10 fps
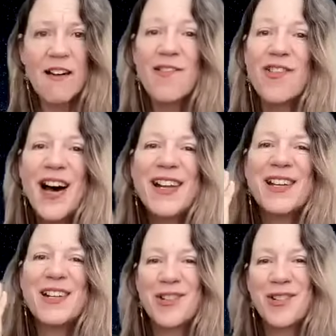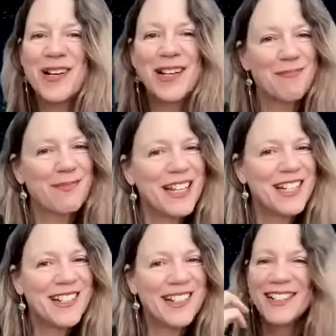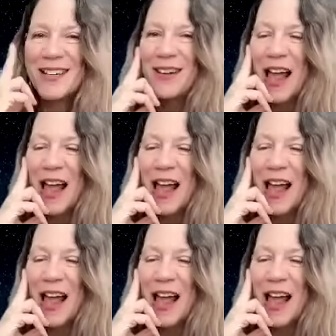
fun, joy, and pleasure.